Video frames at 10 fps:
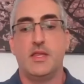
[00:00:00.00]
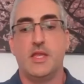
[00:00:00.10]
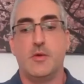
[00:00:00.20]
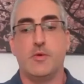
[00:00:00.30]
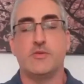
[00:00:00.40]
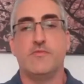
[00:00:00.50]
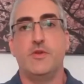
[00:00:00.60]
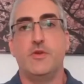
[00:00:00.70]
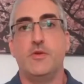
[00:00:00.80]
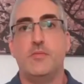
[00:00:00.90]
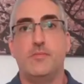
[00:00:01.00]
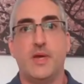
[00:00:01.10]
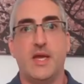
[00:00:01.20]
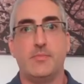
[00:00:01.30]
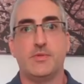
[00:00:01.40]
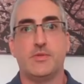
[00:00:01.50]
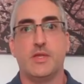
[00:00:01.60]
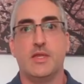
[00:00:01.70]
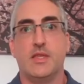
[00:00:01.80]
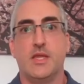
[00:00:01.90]
there was a view perhaps
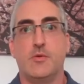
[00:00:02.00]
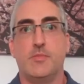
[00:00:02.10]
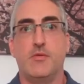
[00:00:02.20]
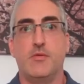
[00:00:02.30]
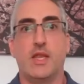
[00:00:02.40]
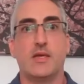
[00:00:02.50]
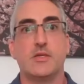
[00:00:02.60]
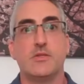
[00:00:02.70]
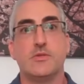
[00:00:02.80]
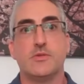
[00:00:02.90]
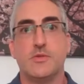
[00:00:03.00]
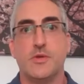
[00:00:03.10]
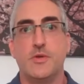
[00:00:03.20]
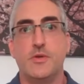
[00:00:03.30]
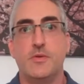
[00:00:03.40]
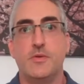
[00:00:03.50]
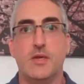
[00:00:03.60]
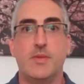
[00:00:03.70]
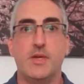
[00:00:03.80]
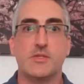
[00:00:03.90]
that there would be a reluctance to
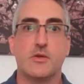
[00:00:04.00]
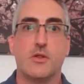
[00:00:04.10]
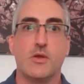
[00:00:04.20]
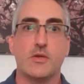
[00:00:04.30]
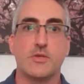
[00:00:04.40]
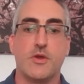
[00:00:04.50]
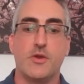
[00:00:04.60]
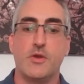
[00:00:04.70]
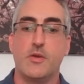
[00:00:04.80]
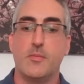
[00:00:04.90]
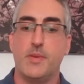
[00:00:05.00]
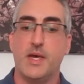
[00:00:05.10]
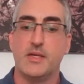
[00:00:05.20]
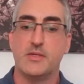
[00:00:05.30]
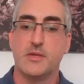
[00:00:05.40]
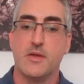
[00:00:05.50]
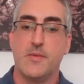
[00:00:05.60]
administer naloxone, but